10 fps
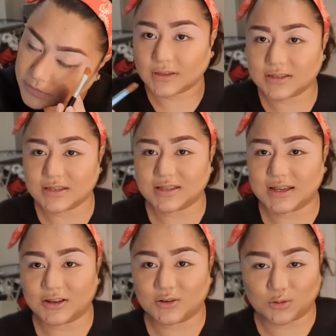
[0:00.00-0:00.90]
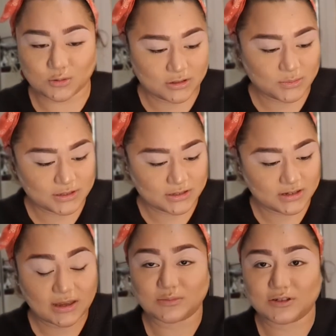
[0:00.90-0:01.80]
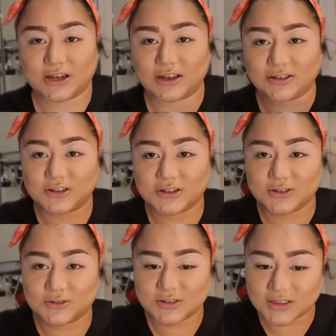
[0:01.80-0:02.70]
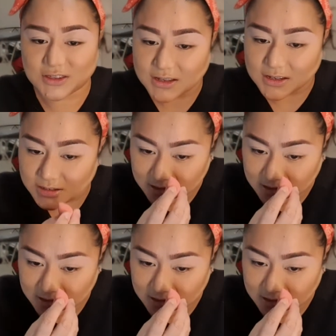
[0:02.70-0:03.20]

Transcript: This is like an ultimate game changer, don't you think?